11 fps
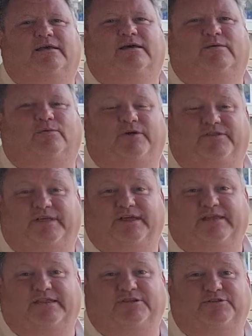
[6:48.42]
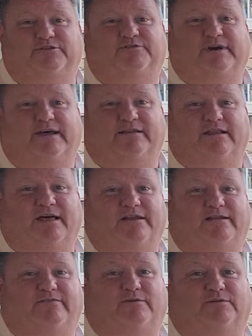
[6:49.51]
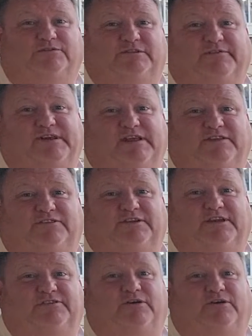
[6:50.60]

One thing that you'll find a lot of on Symphony of the Seas